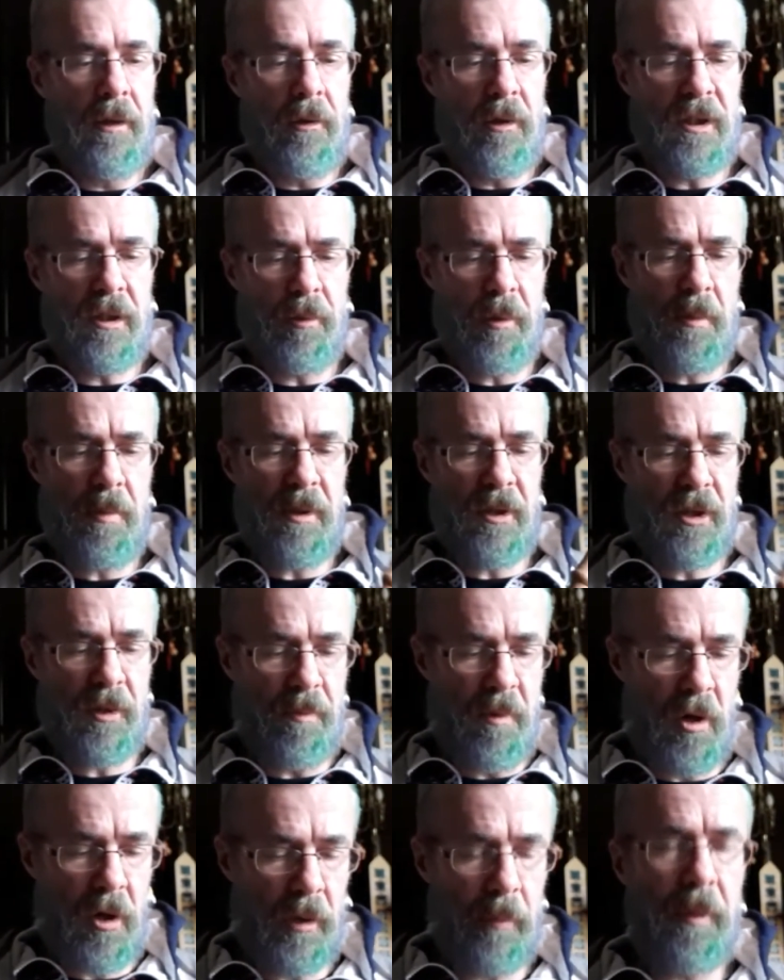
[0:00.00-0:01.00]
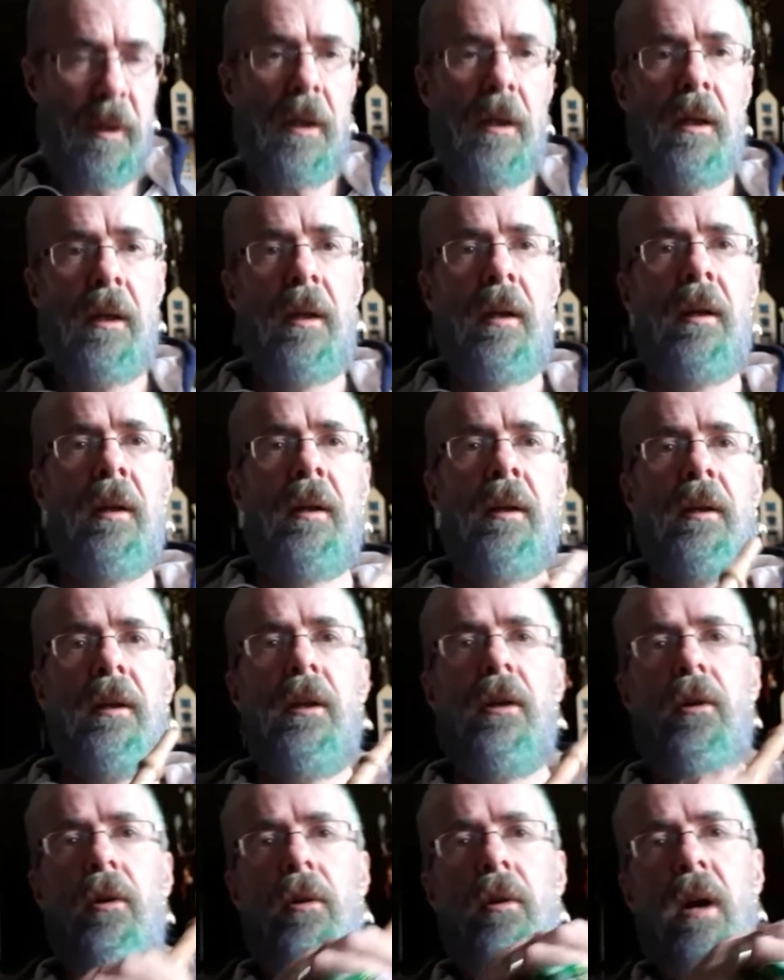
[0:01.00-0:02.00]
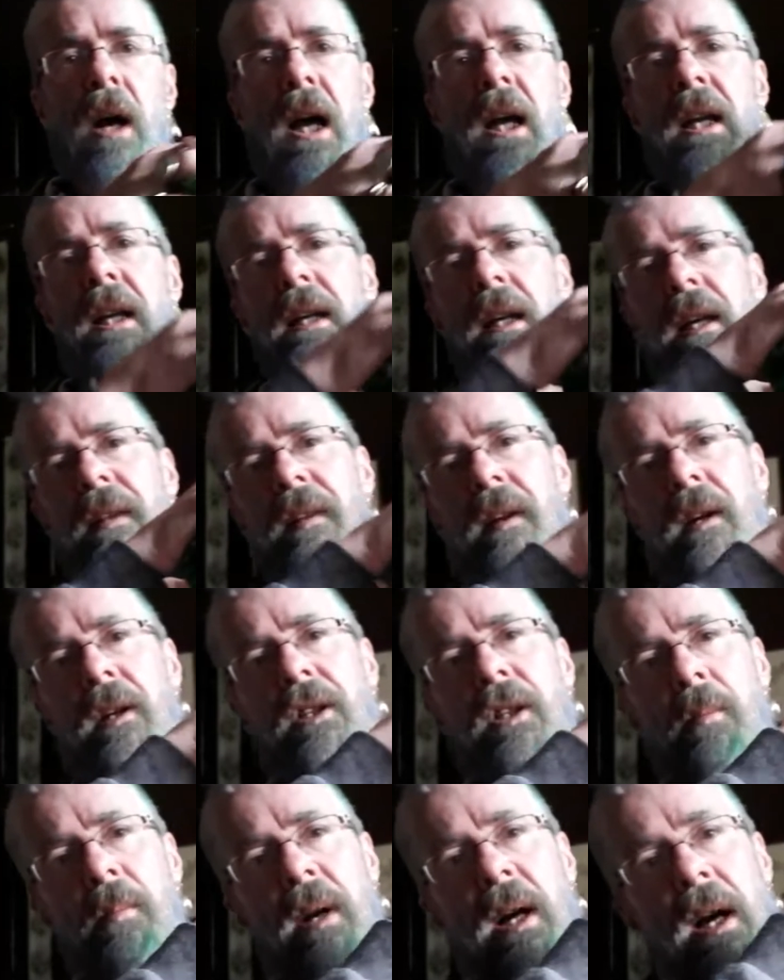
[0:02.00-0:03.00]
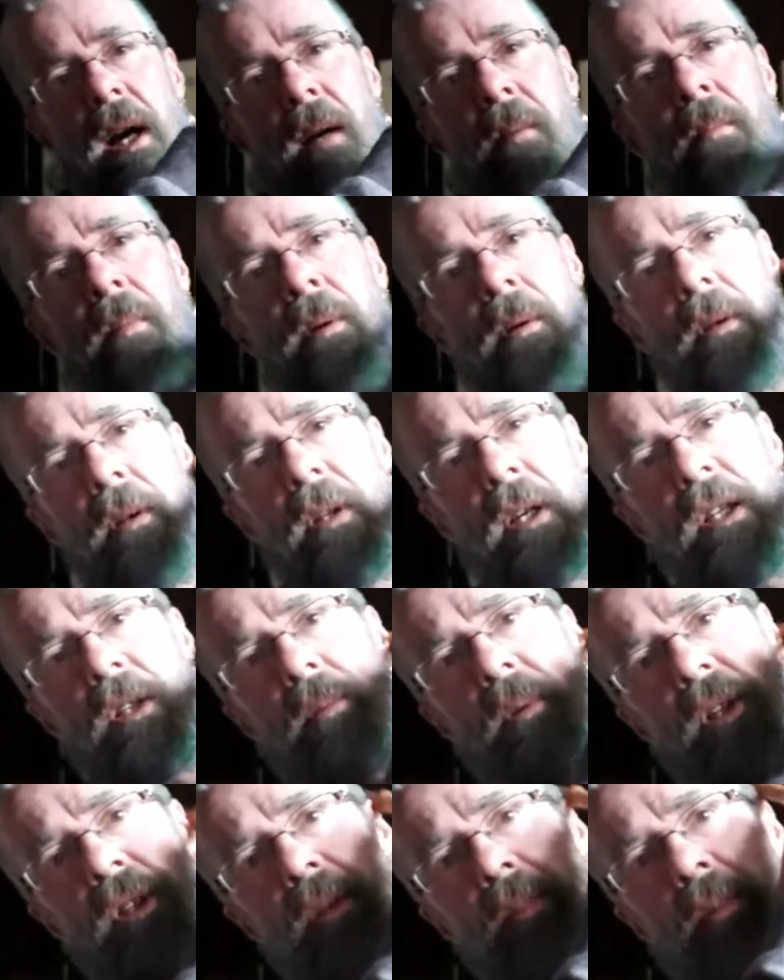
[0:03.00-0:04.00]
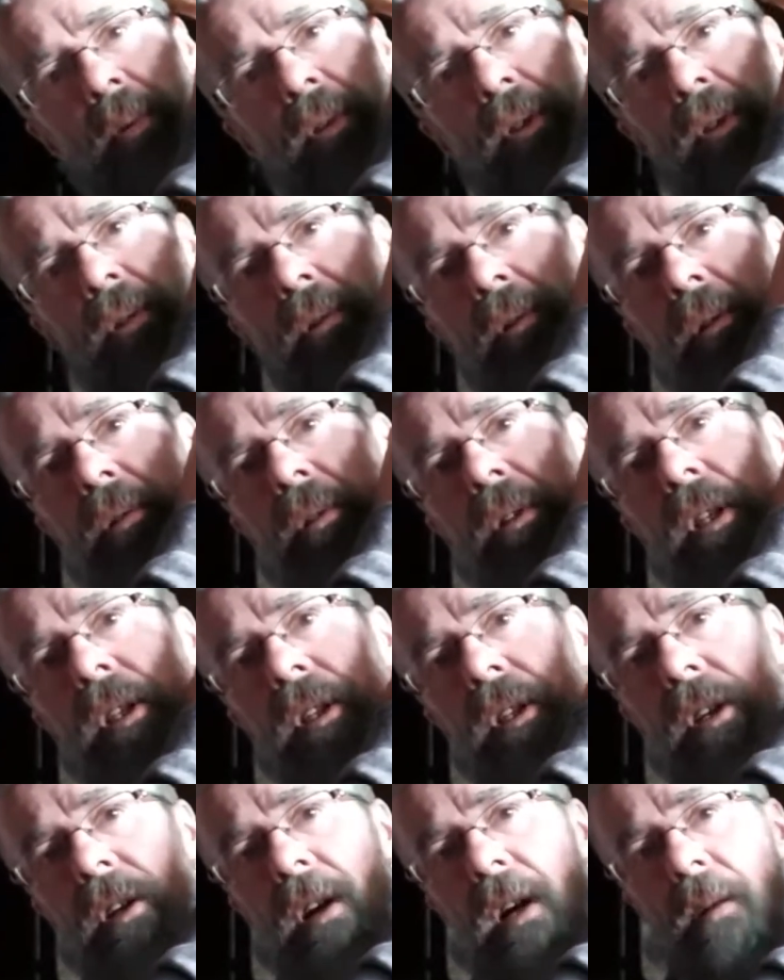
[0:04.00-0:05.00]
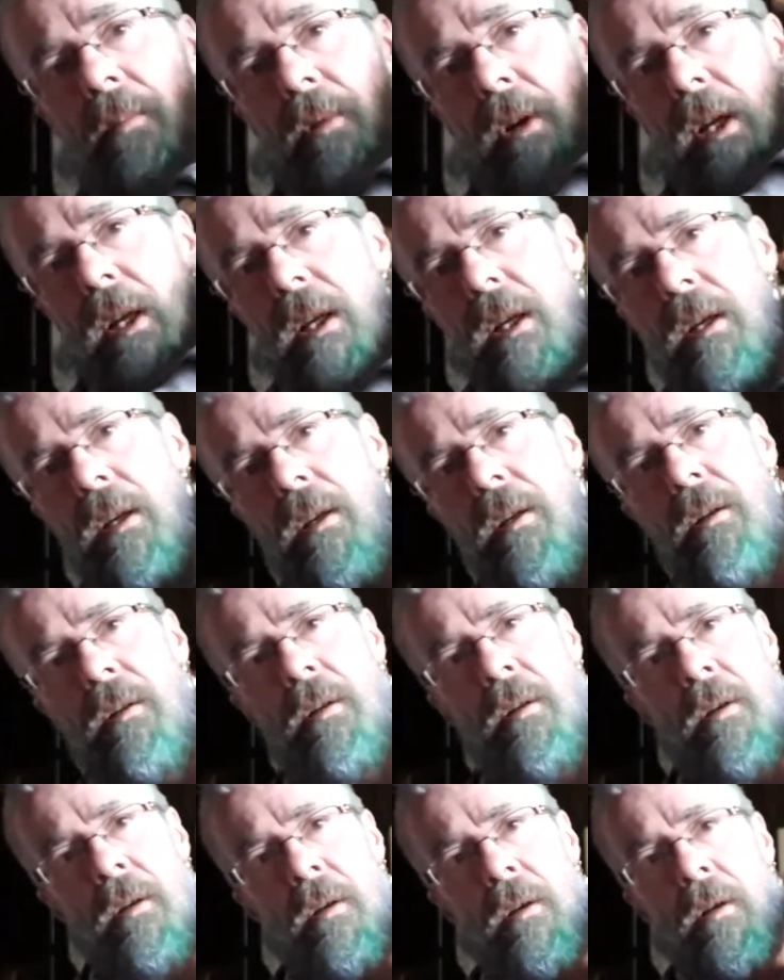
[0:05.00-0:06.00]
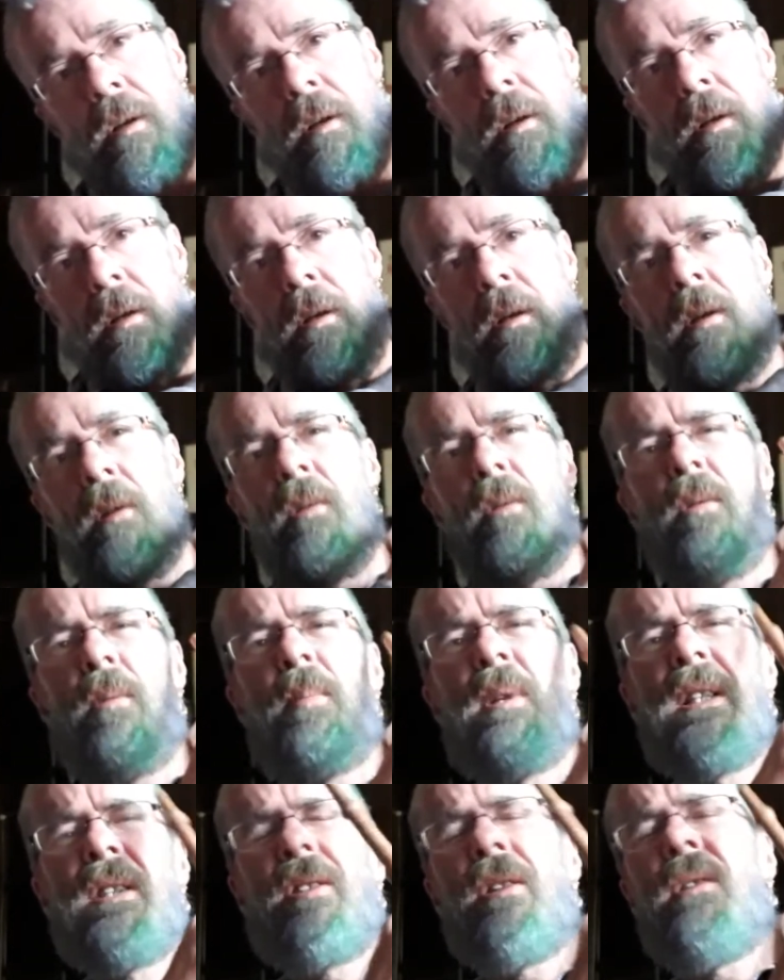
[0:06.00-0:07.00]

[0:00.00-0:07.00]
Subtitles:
It's a wee bit small, but you know, I can get that under my arm. That's where it's supposed to go. It goes under your arm, right? Oh, but it's